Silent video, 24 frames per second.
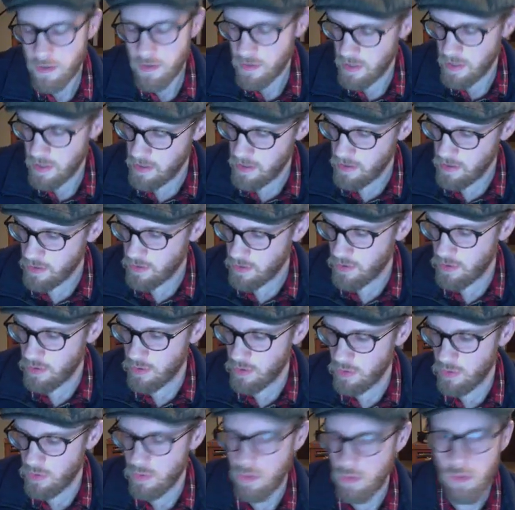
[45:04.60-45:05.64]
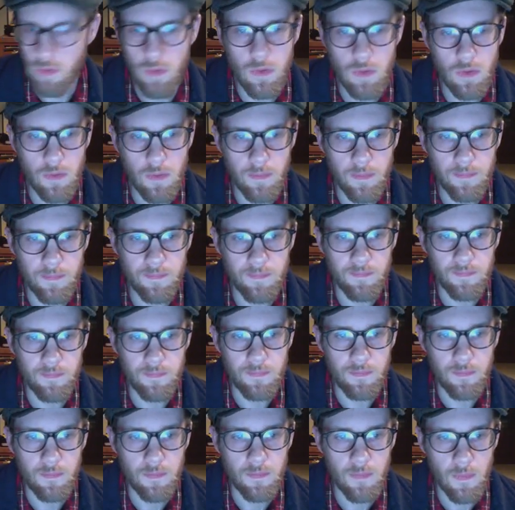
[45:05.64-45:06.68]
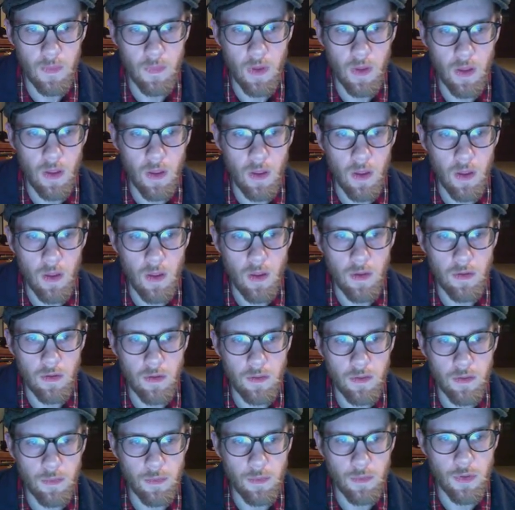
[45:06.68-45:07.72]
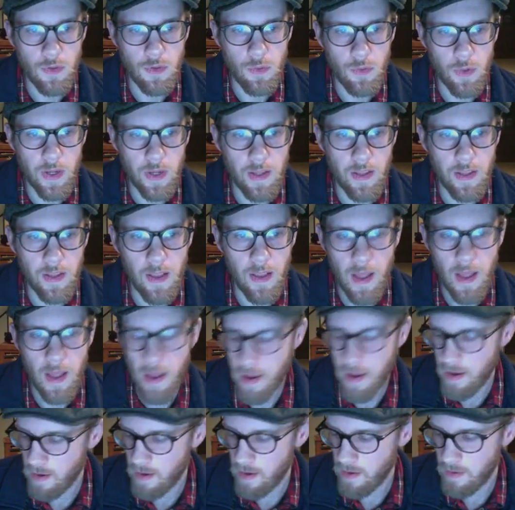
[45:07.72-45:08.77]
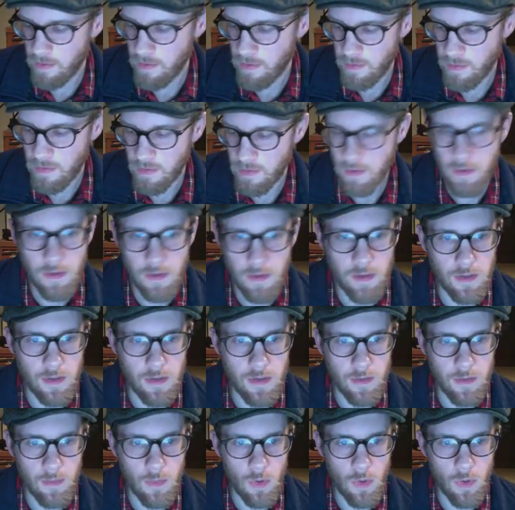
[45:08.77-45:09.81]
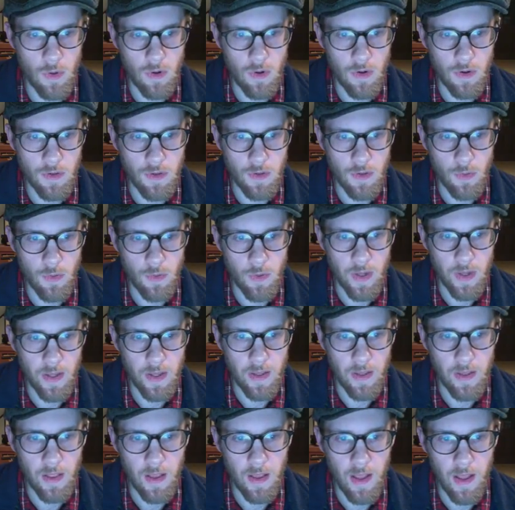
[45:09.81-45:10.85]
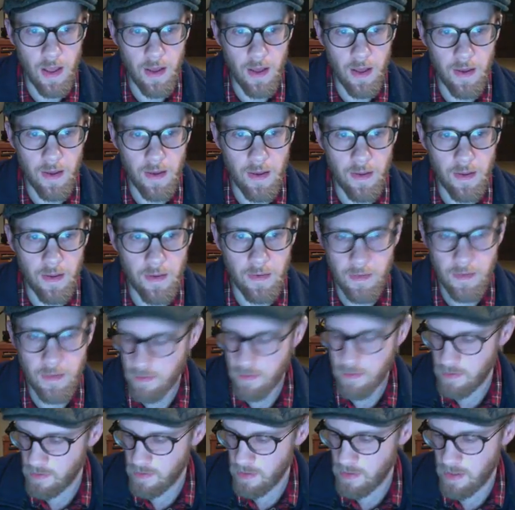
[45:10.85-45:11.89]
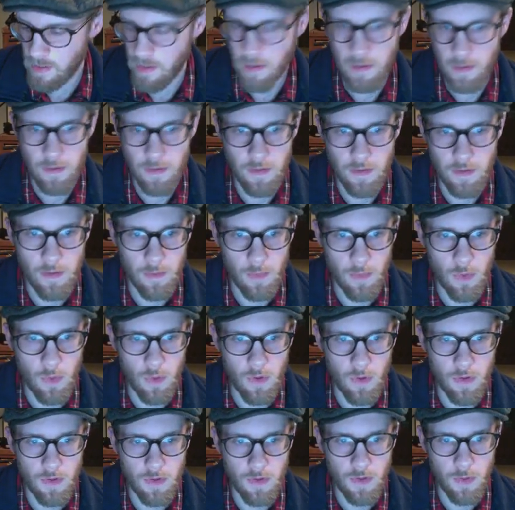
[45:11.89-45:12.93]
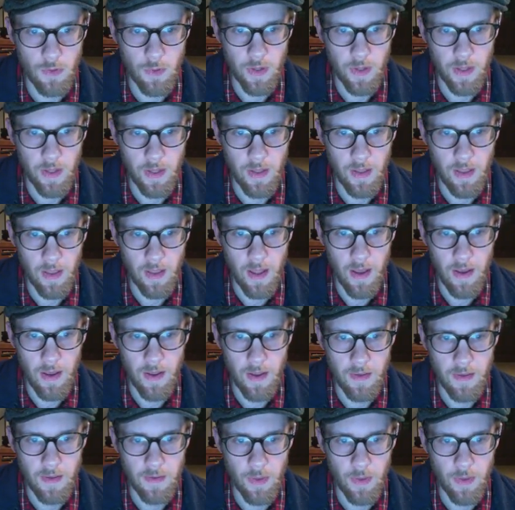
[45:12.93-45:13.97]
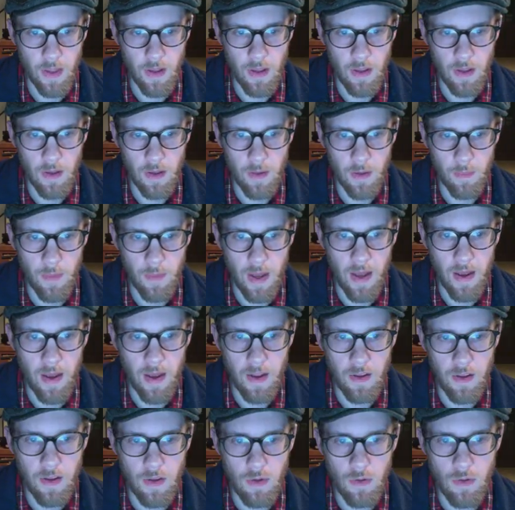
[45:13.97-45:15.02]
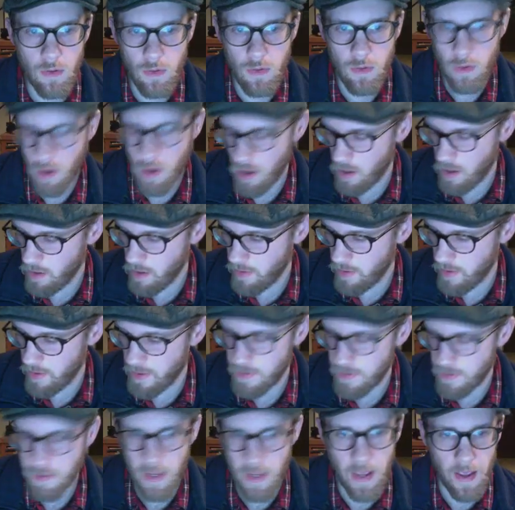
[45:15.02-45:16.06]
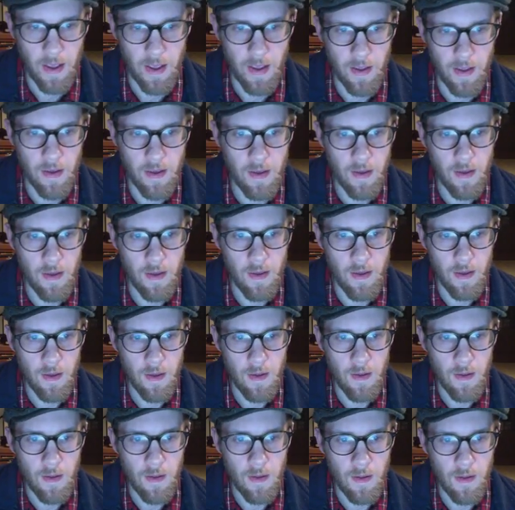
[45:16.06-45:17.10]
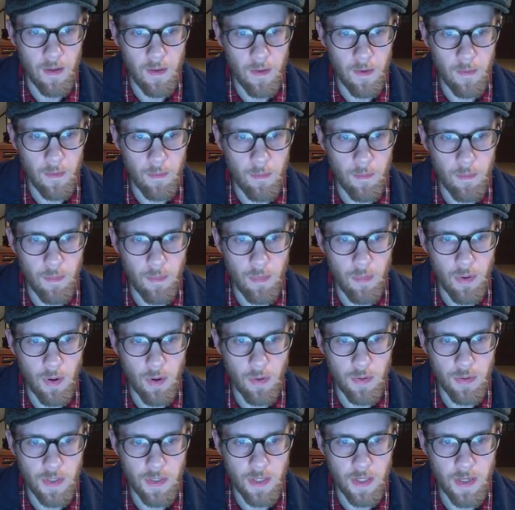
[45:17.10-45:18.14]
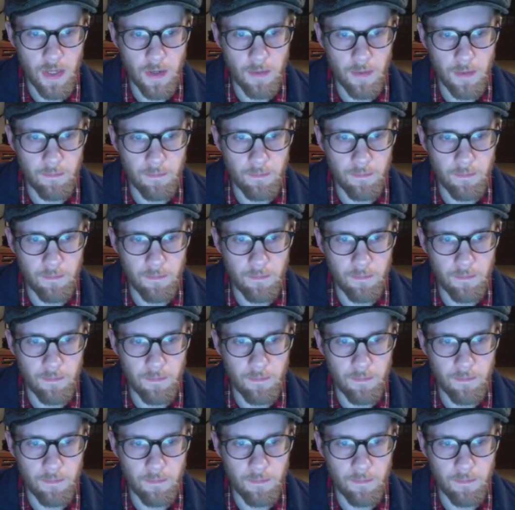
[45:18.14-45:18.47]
into some squiggly lines, some more squiggly lines, and some more squiggly lines. And when they all combine, you call this a protein.